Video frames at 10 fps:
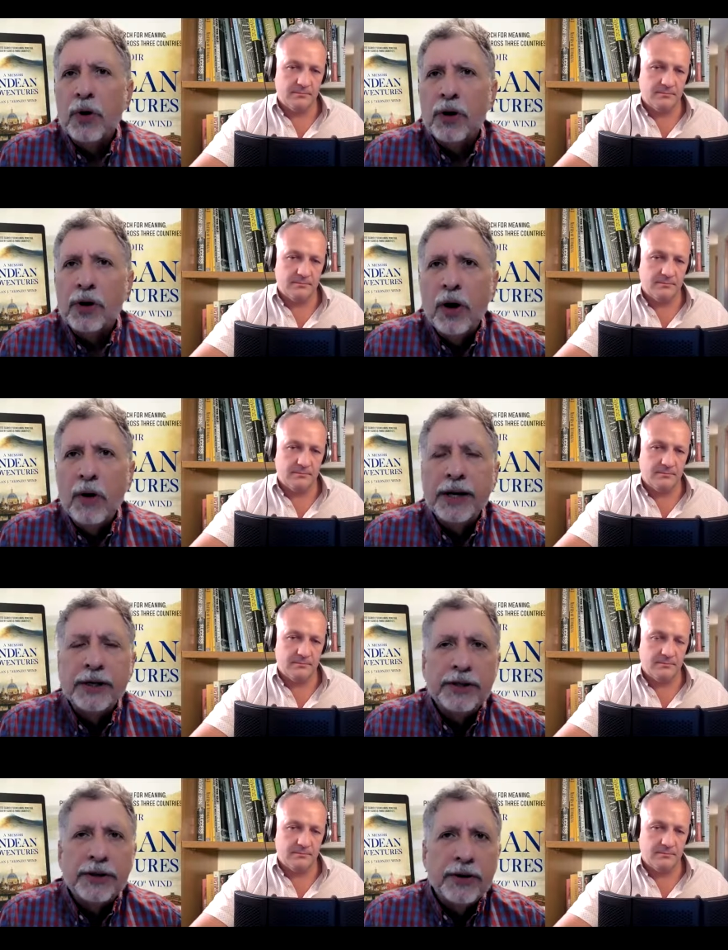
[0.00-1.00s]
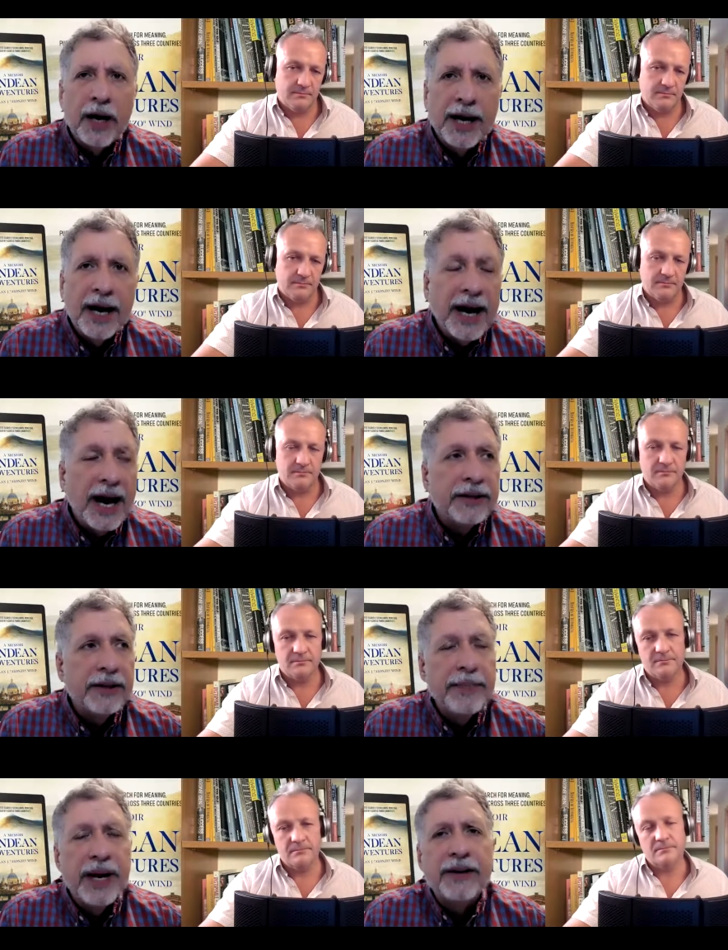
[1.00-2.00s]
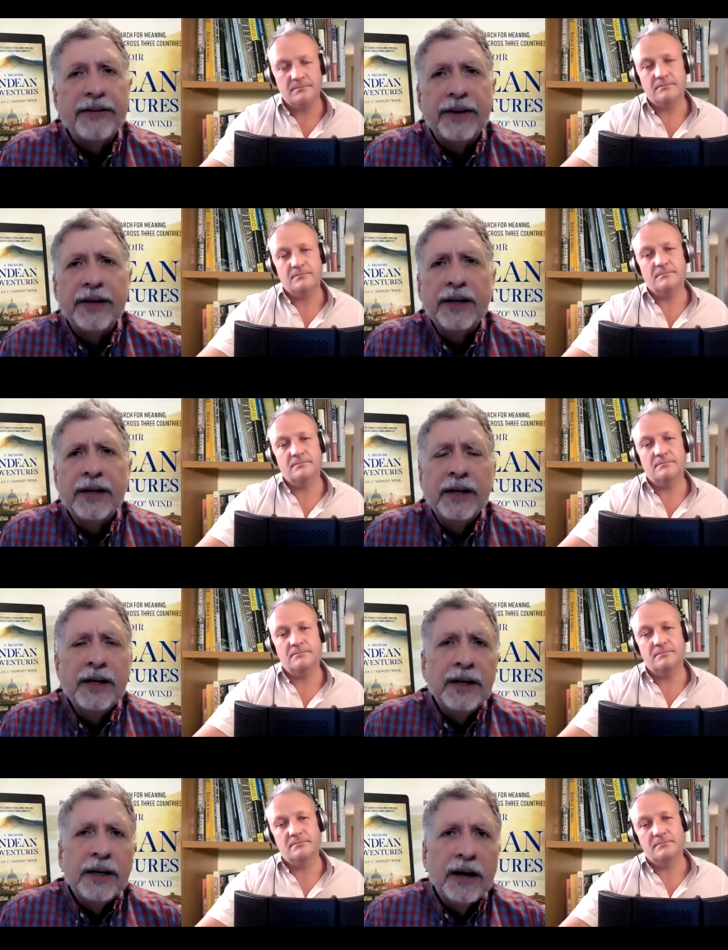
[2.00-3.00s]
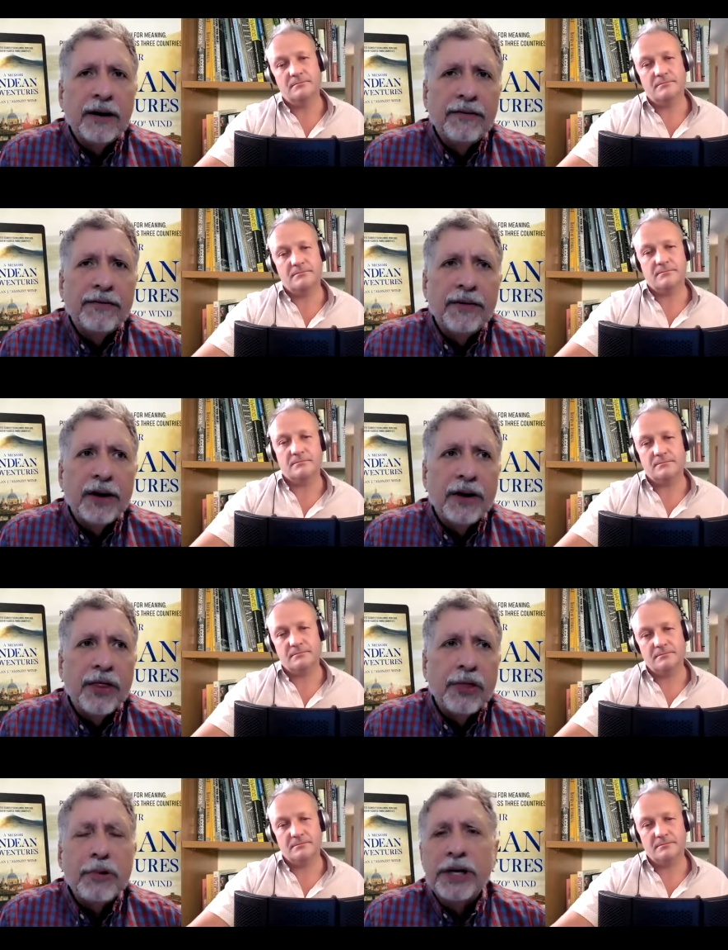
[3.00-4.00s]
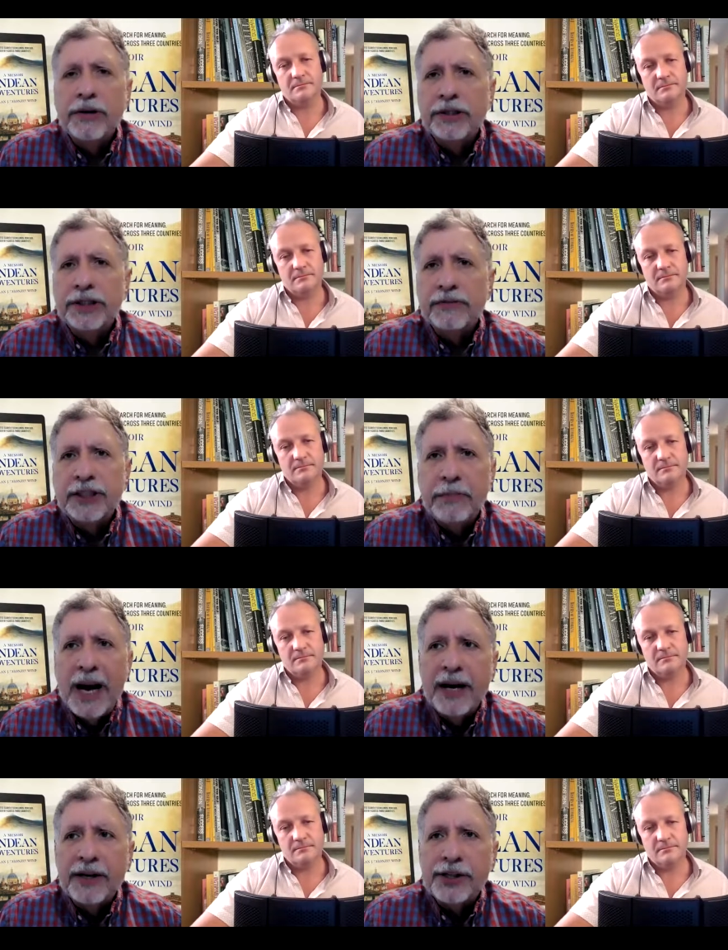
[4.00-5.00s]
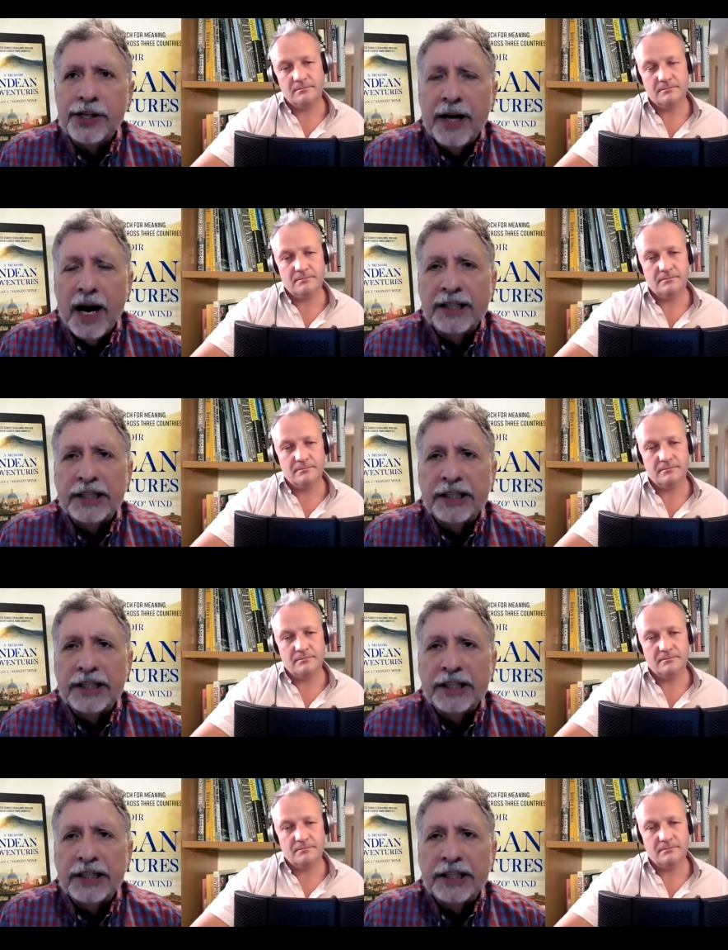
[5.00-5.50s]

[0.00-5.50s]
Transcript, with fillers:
Speaker 1: were going to. I had had the benefit of uh, three years of Spanish in high